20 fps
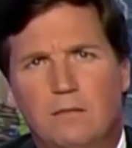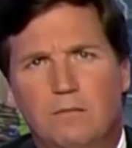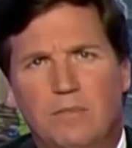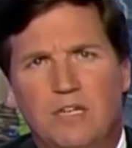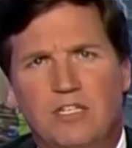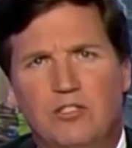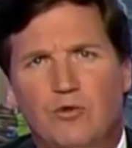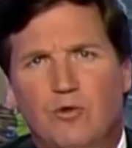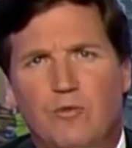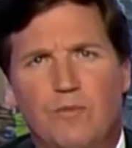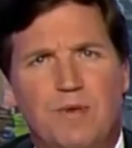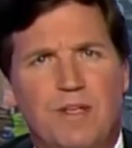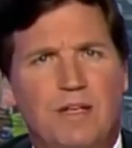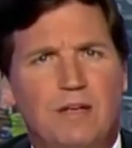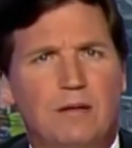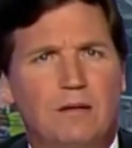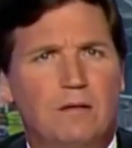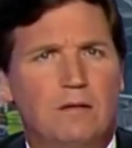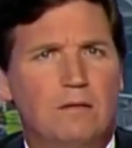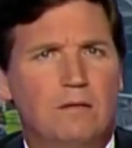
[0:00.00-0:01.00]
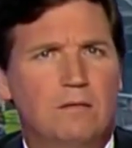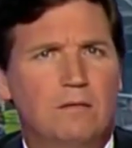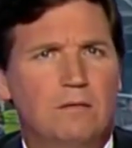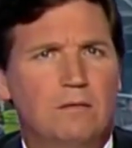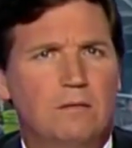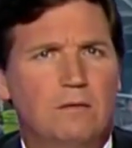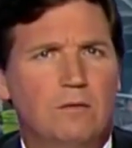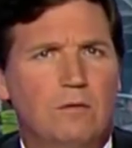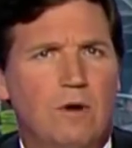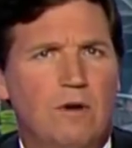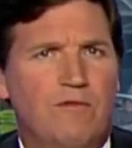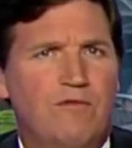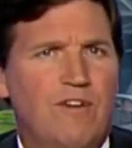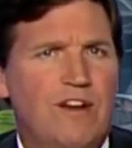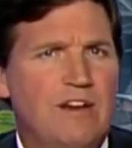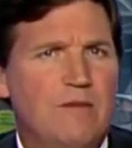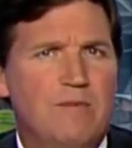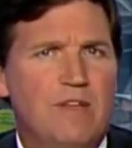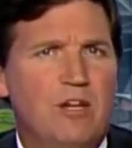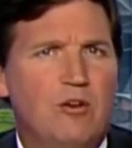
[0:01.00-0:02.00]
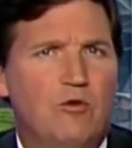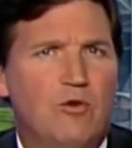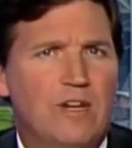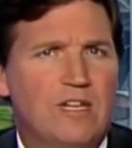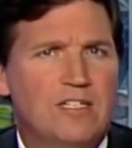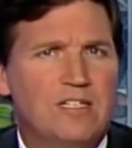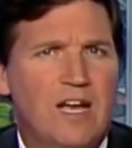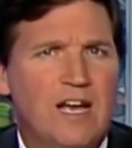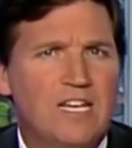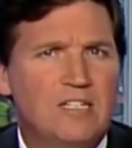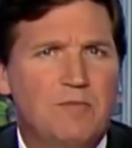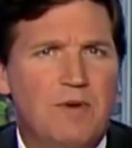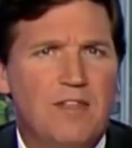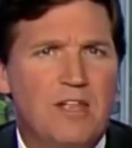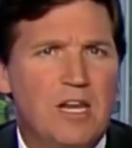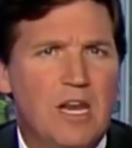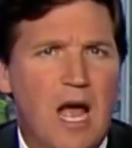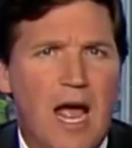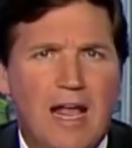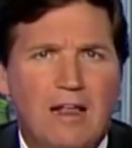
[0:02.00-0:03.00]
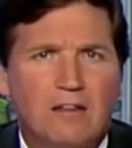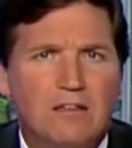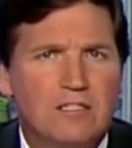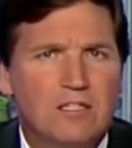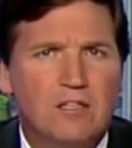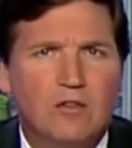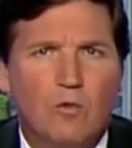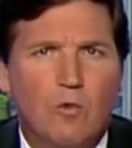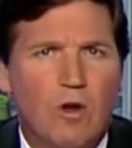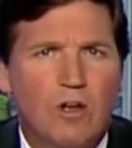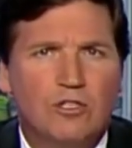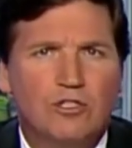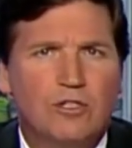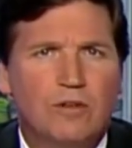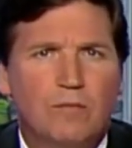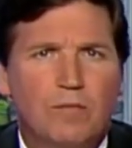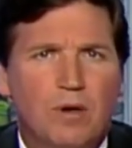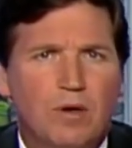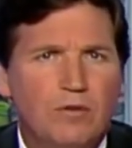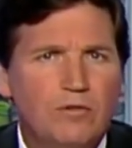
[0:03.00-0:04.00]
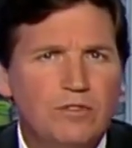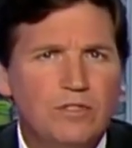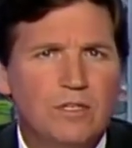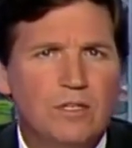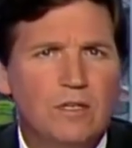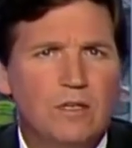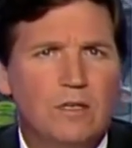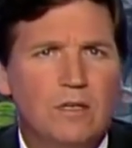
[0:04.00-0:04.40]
Because we're being afraid of being criticized by the nihilists at the Washington Post?